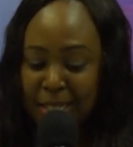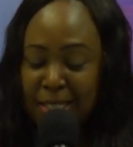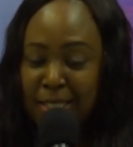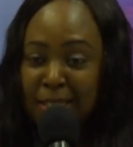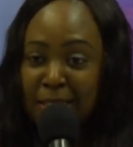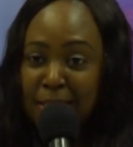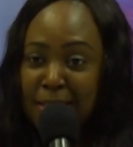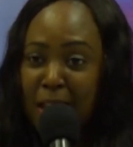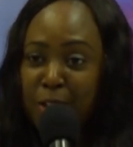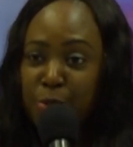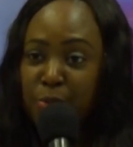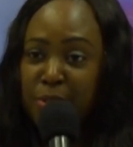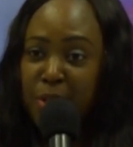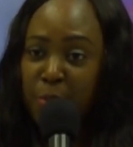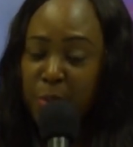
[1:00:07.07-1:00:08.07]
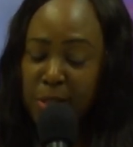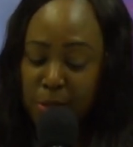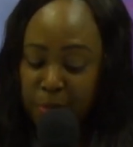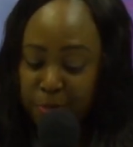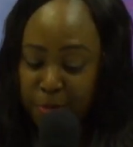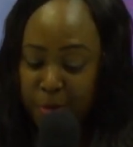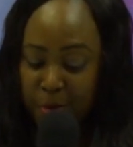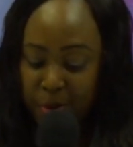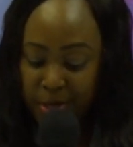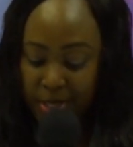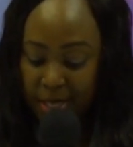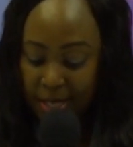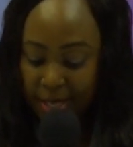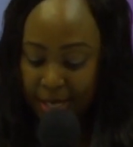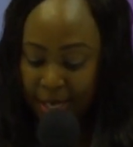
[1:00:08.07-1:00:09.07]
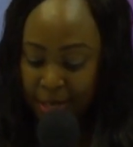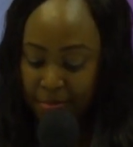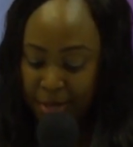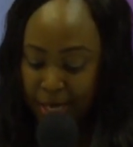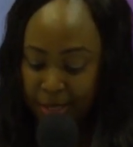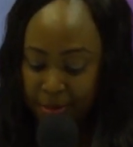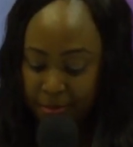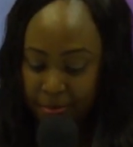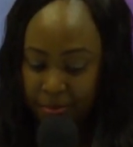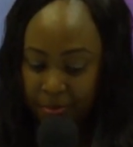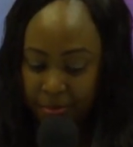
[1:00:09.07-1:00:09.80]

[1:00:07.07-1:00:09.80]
is in touch with the will of God. Amen?